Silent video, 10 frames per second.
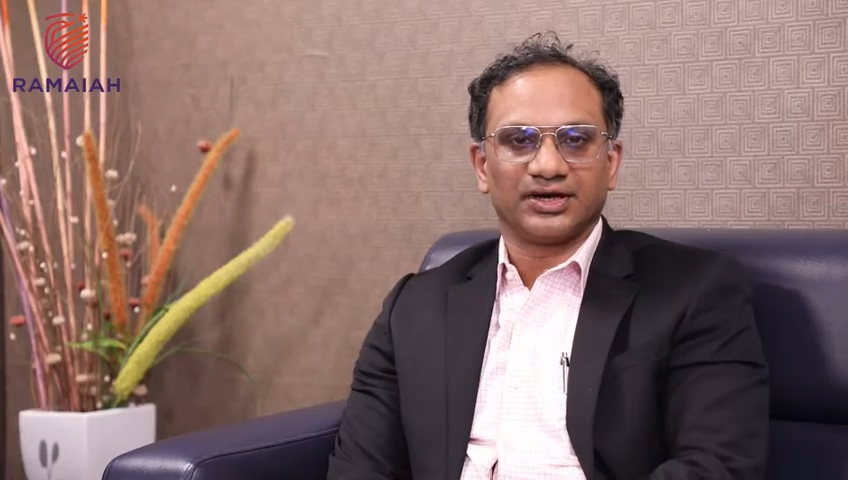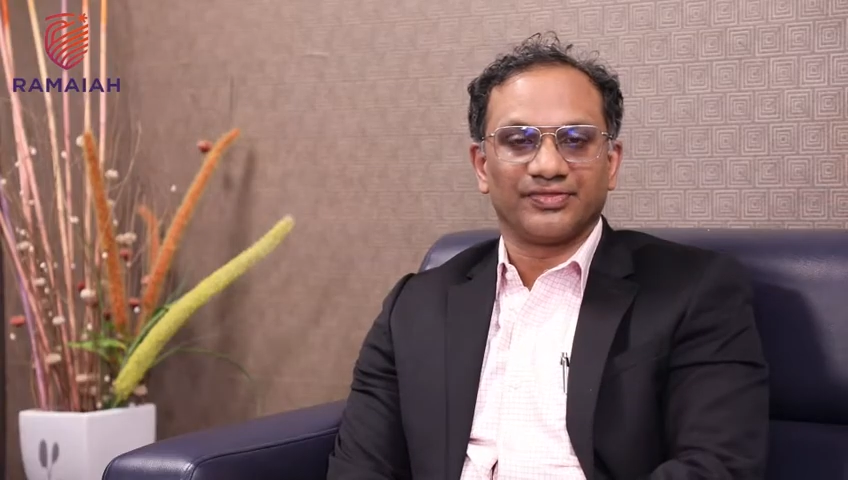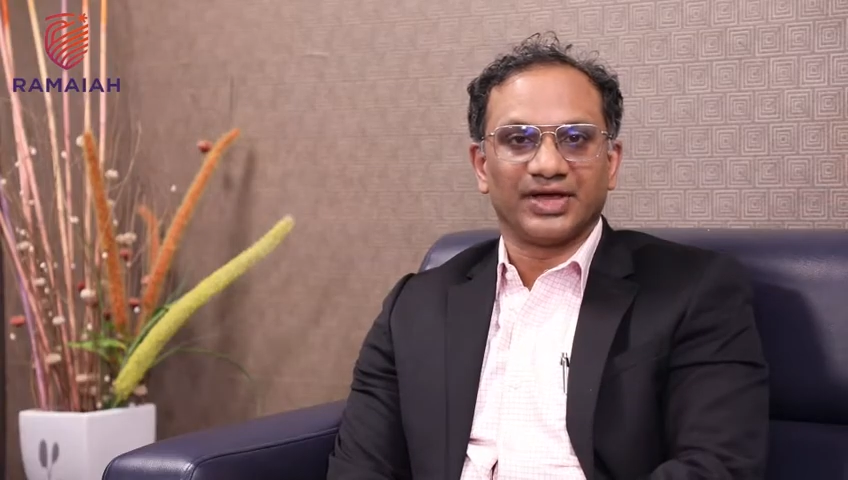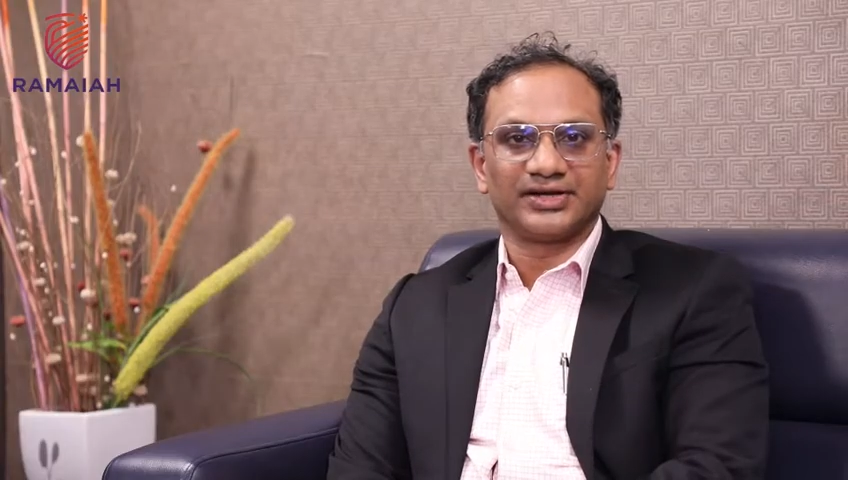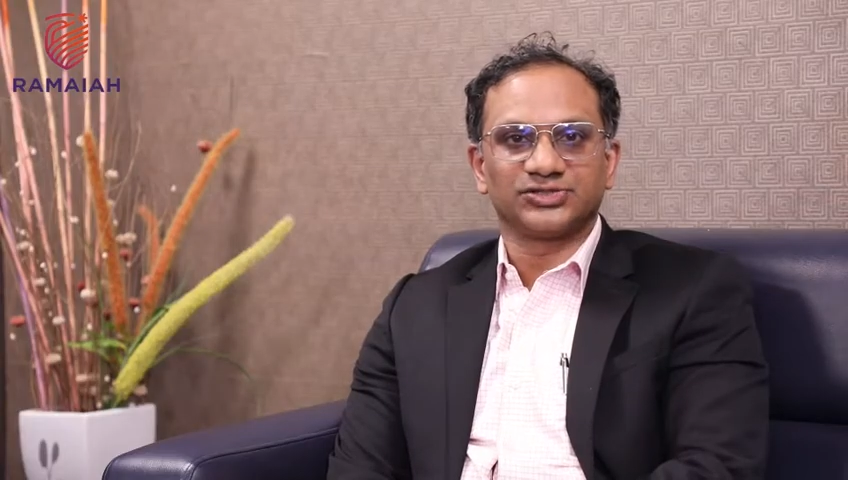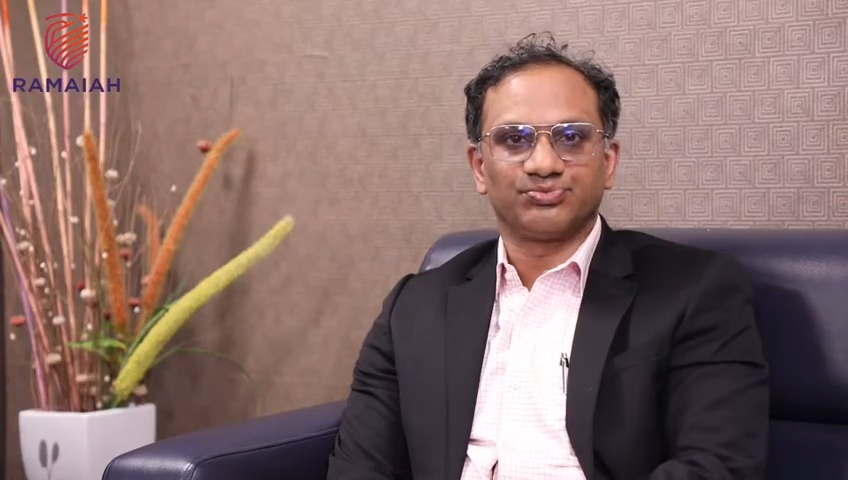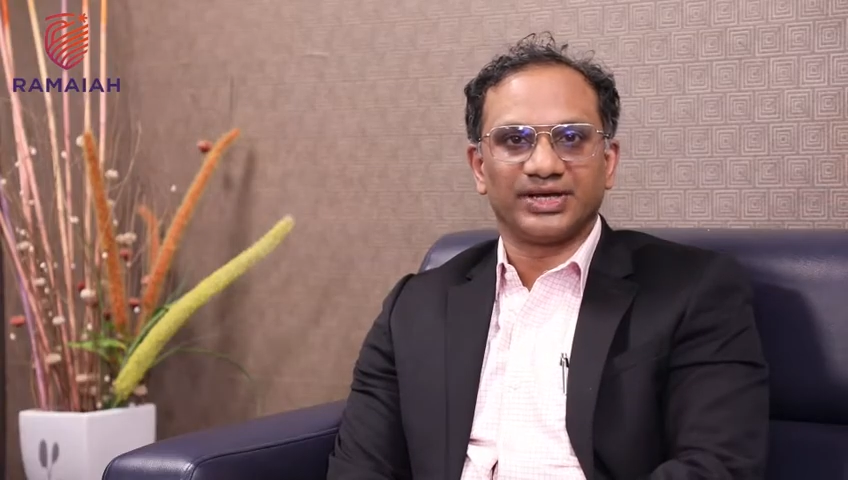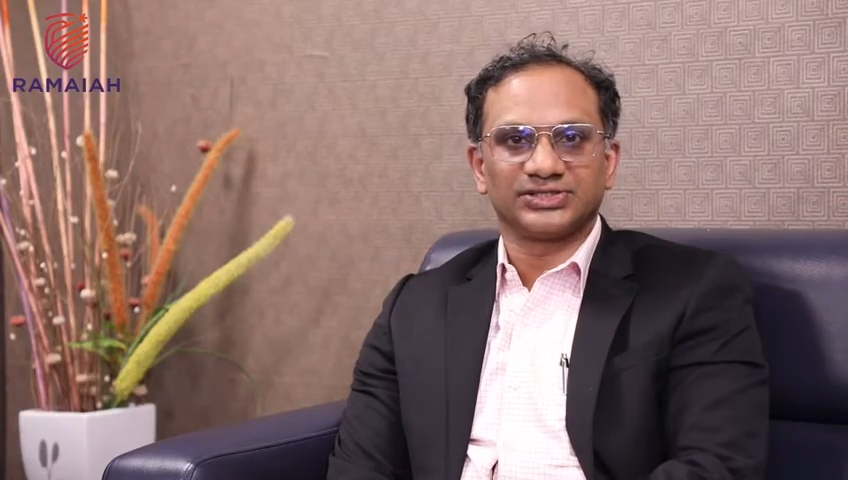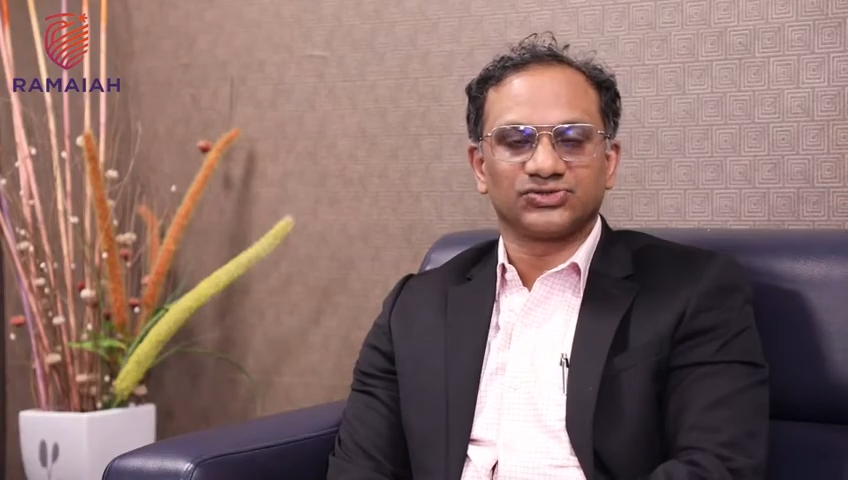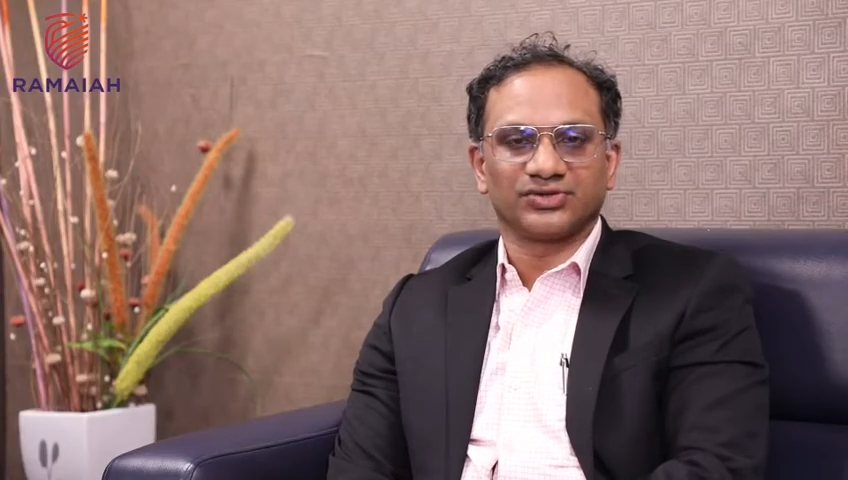And that is
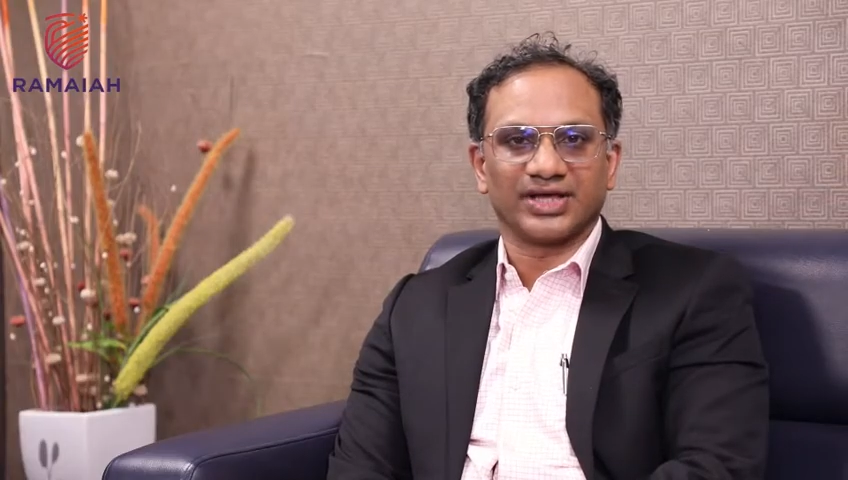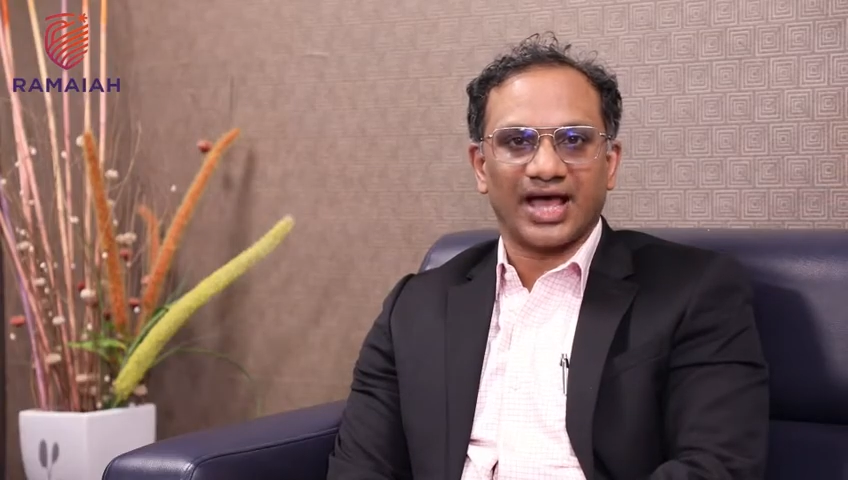based on the